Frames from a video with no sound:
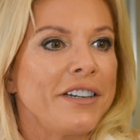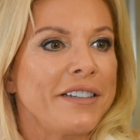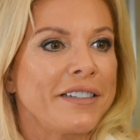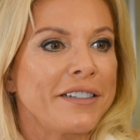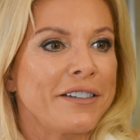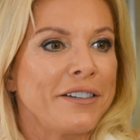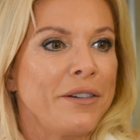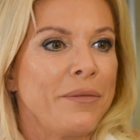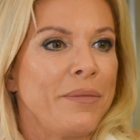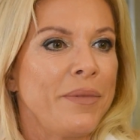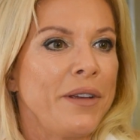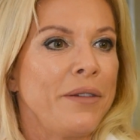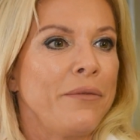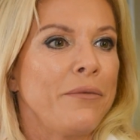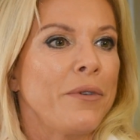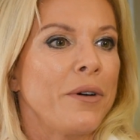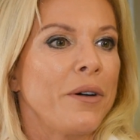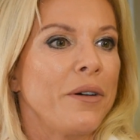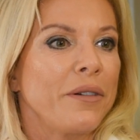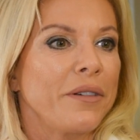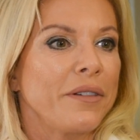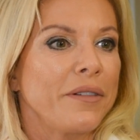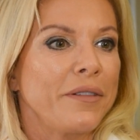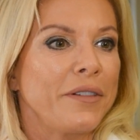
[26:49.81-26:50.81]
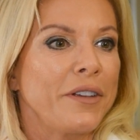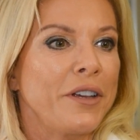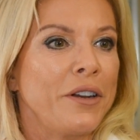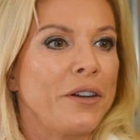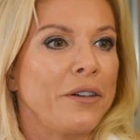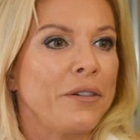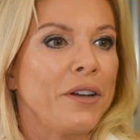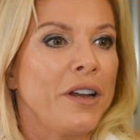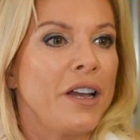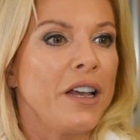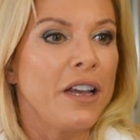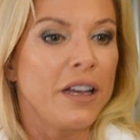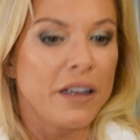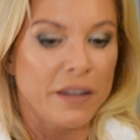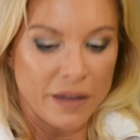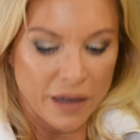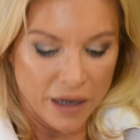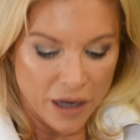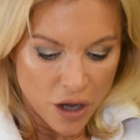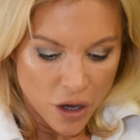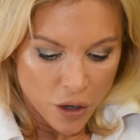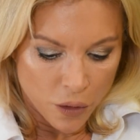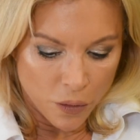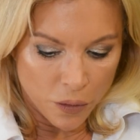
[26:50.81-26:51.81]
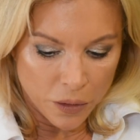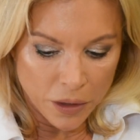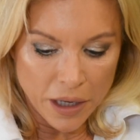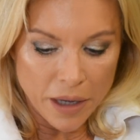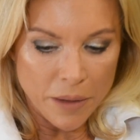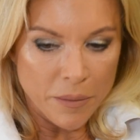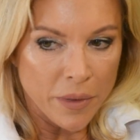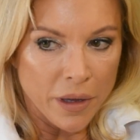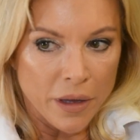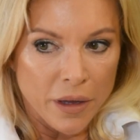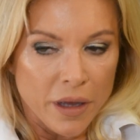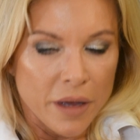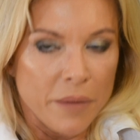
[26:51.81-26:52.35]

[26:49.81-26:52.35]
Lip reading: It's going to be what, you know, it's like, okay,